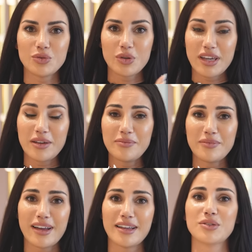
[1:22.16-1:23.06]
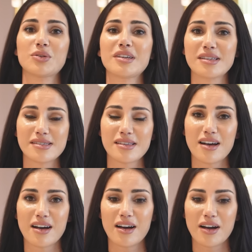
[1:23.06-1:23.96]
to him and to his
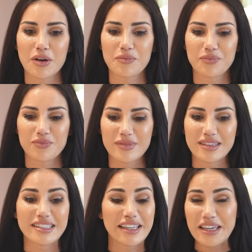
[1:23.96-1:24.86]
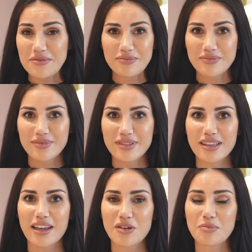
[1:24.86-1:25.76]
team.
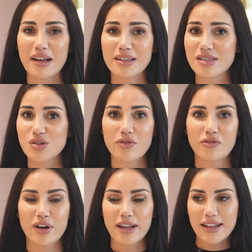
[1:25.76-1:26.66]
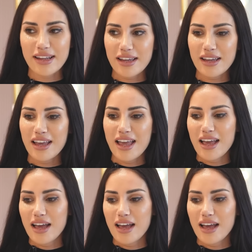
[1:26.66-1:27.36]
Everybody is so friendly.